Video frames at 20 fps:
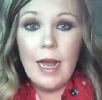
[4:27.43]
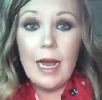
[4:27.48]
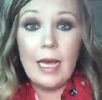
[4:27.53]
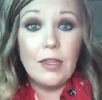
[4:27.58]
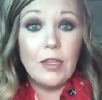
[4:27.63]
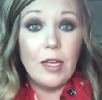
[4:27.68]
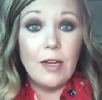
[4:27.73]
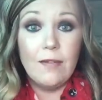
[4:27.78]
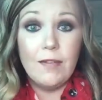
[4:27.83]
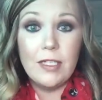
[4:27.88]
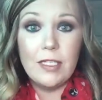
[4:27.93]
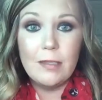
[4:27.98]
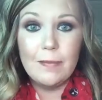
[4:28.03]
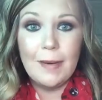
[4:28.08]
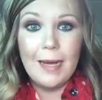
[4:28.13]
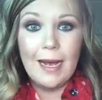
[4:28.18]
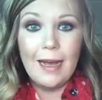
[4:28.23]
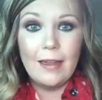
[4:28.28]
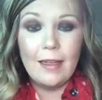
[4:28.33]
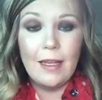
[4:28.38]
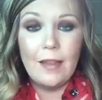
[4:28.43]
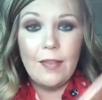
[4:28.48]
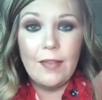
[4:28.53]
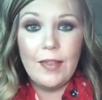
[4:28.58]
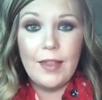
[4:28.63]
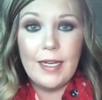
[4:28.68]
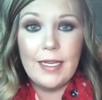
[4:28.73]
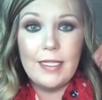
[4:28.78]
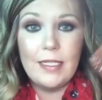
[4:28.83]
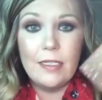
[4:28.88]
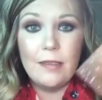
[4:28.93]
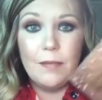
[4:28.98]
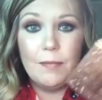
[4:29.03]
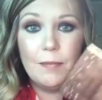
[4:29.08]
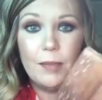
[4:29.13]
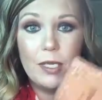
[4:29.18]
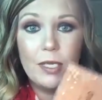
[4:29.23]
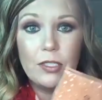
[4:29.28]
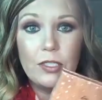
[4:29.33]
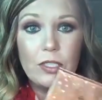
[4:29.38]
I love this palette. These
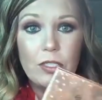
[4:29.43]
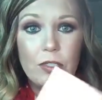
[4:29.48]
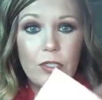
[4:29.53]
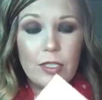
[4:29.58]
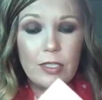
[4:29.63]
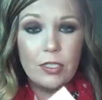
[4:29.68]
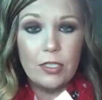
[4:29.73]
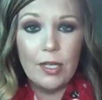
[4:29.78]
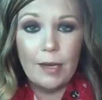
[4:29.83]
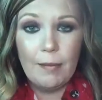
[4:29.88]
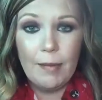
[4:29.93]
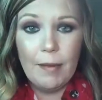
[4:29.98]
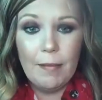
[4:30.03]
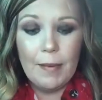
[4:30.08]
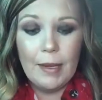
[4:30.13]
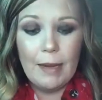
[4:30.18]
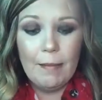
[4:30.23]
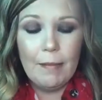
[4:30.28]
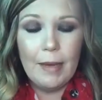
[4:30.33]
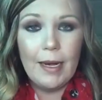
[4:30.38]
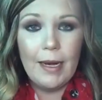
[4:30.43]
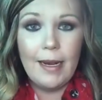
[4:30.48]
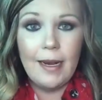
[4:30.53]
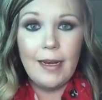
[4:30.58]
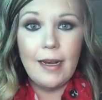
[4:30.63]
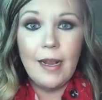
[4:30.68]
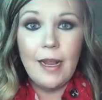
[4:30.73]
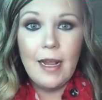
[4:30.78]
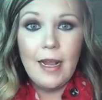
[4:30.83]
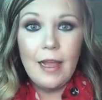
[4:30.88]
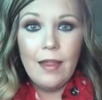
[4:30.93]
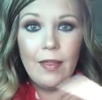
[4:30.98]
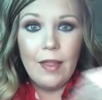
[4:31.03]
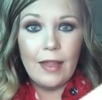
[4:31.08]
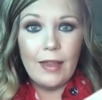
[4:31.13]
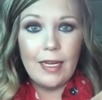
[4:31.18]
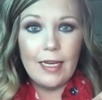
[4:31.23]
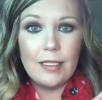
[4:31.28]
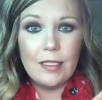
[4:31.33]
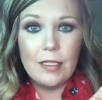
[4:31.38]
blushes are extremely pigmented.
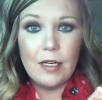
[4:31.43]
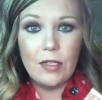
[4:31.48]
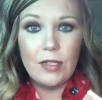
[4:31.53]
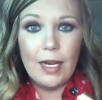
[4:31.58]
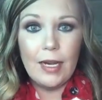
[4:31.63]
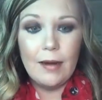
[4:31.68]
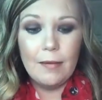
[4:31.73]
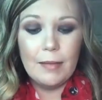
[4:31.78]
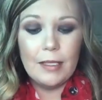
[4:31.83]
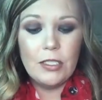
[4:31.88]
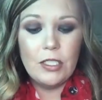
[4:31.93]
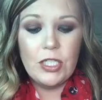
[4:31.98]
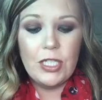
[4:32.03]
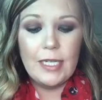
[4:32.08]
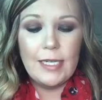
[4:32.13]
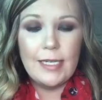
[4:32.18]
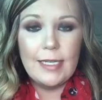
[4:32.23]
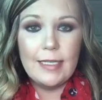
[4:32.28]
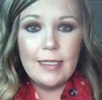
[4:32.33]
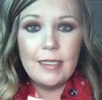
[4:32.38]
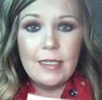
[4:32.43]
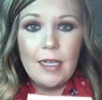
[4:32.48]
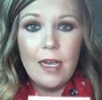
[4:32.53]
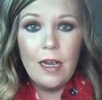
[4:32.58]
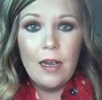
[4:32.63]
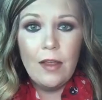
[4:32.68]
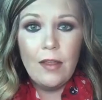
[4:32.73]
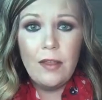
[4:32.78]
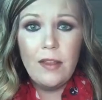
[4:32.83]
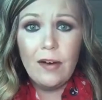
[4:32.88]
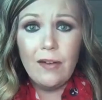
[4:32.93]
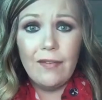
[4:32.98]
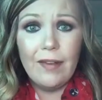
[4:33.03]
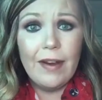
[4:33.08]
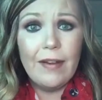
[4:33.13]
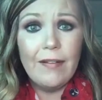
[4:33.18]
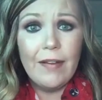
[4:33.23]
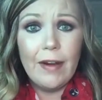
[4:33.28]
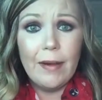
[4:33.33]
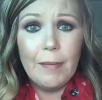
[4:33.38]
They last all day on my cheeks. They're
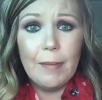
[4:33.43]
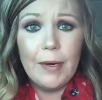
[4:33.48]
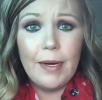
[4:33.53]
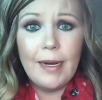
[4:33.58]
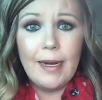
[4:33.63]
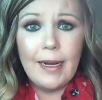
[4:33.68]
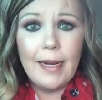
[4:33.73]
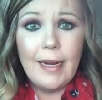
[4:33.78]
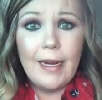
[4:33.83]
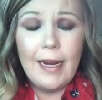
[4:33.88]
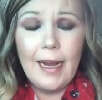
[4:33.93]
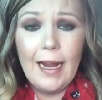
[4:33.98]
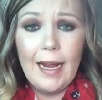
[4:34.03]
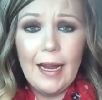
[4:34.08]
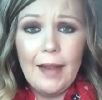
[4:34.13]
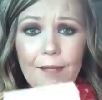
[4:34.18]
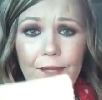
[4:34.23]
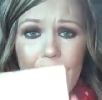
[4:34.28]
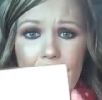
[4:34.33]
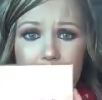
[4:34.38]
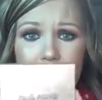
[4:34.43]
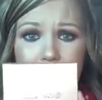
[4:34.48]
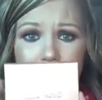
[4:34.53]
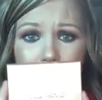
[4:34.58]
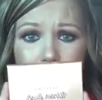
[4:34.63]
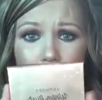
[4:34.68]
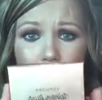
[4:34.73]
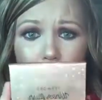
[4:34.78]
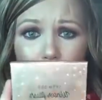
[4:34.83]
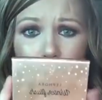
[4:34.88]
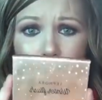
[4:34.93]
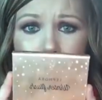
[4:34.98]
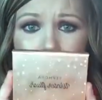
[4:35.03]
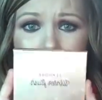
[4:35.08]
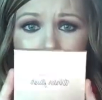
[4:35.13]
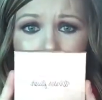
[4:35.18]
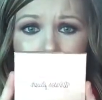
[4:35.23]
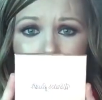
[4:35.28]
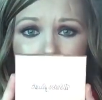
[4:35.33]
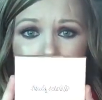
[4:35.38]
very, very pretty, and this whole
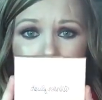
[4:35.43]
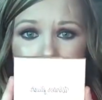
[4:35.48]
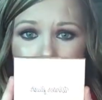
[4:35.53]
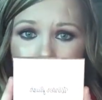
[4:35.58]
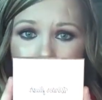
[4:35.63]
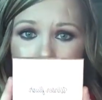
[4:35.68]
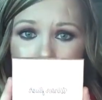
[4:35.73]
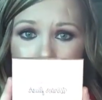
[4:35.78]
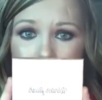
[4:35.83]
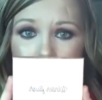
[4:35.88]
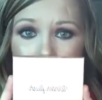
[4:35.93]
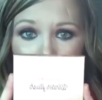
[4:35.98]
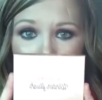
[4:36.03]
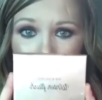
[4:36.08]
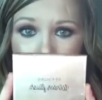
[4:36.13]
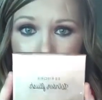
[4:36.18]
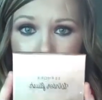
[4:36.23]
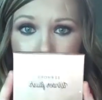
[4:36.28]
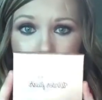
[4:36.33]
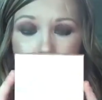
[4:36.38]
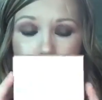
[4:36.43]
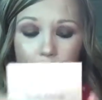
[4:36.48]
palette is $16.